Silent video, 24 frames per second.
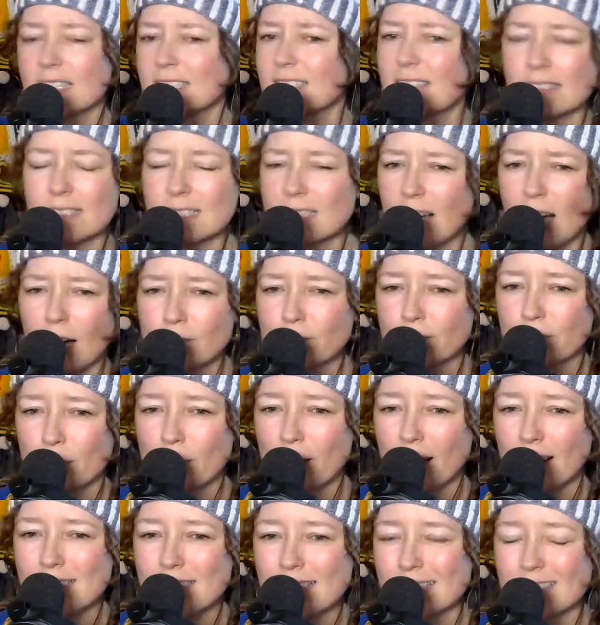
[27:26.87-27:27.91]
It doesn't come
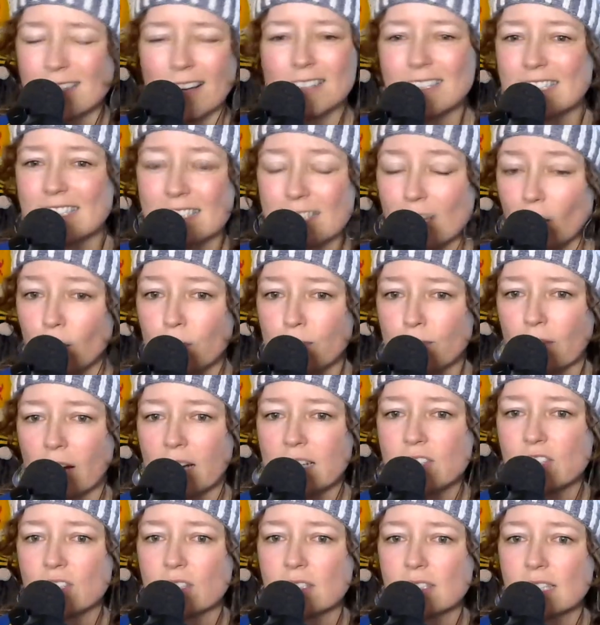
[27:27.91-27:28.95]
from us. It's not
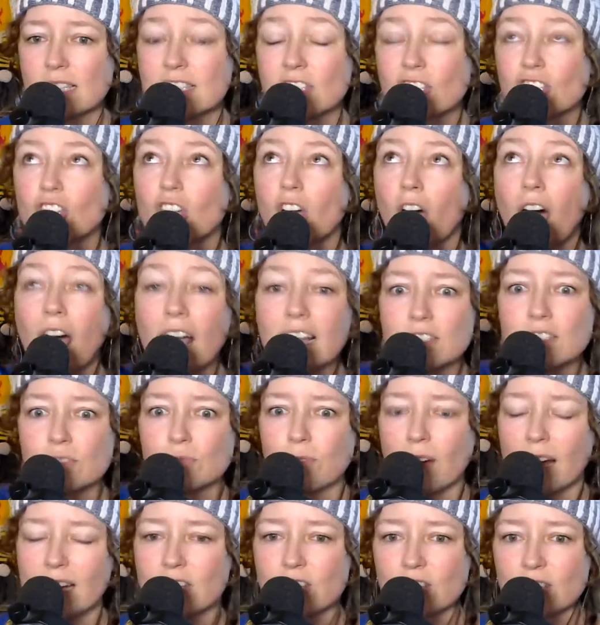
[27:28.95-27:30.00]
self-righteous. It's God's
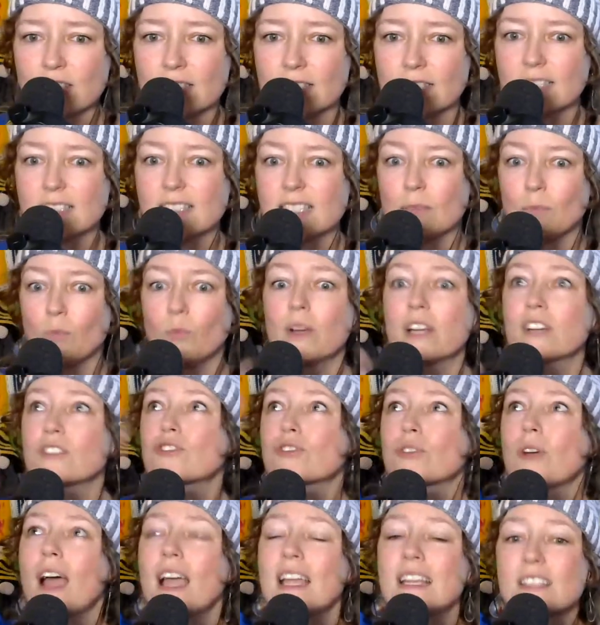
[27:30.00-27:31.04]
righteousness, and we're
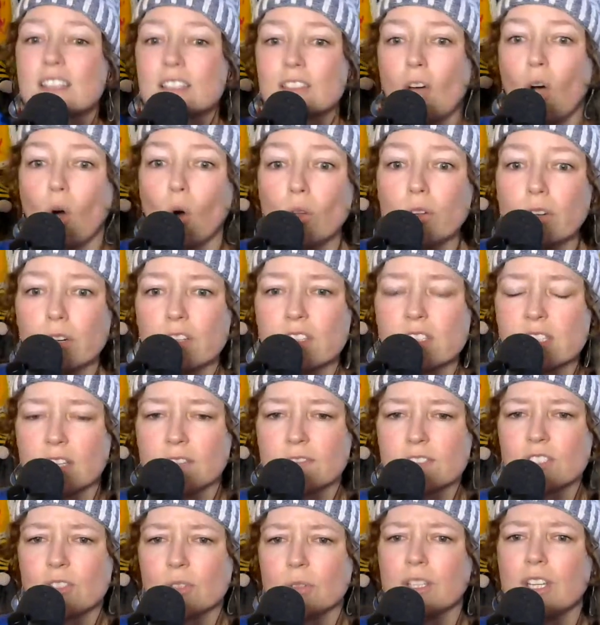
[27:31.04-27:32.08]
trying to hold
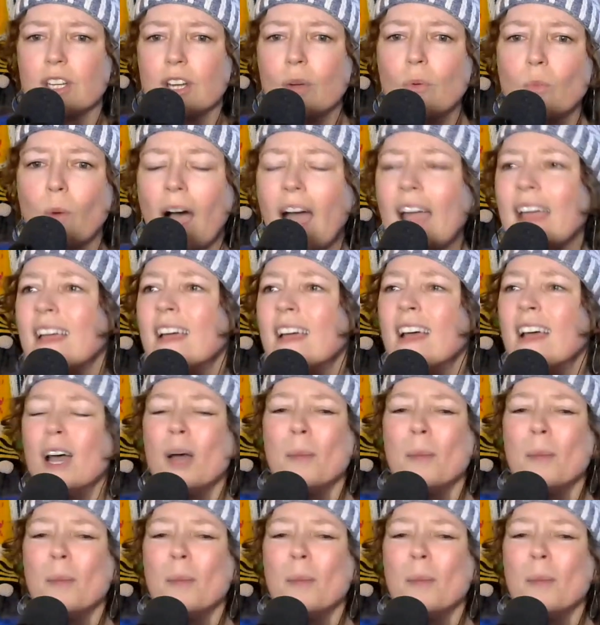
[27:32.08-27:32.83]
ourselves to it. You know why?